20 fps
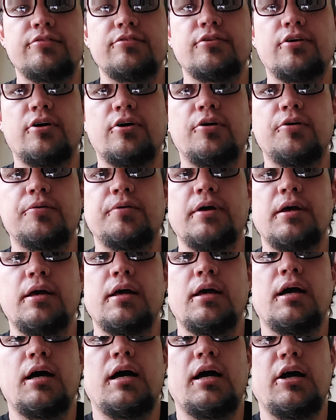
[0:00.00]
So
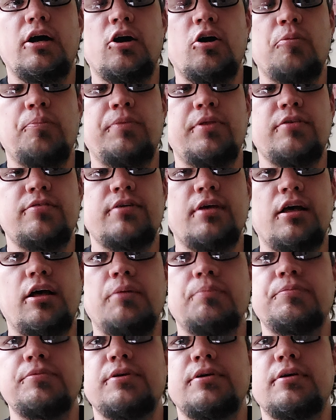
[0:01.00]
I hope this
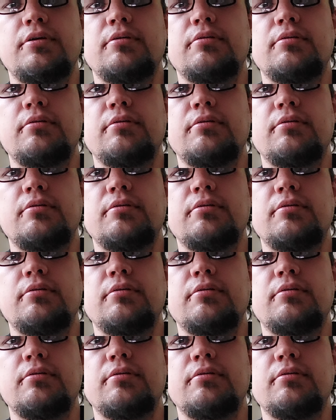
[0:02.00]
helped